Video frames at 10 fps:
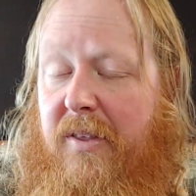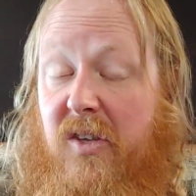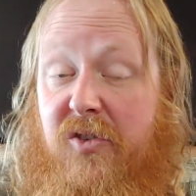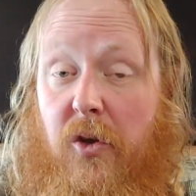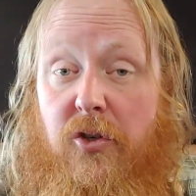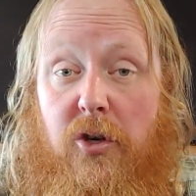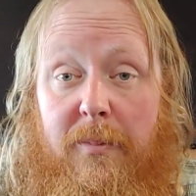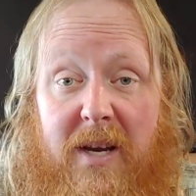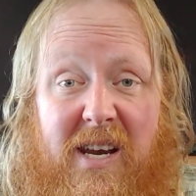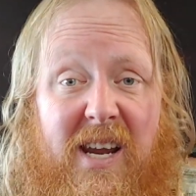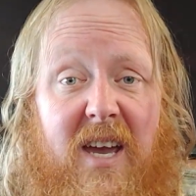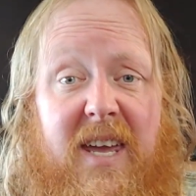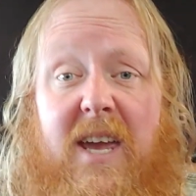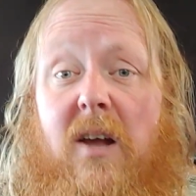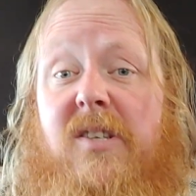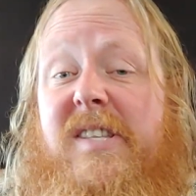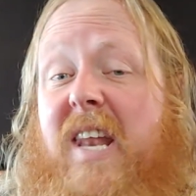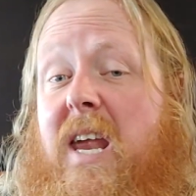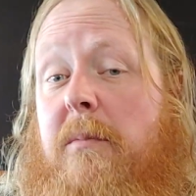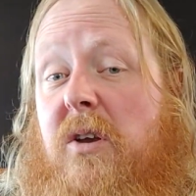the social media accounts that
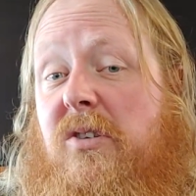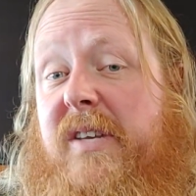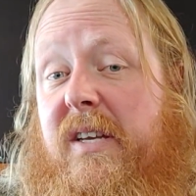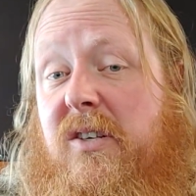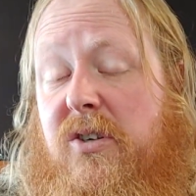I'm using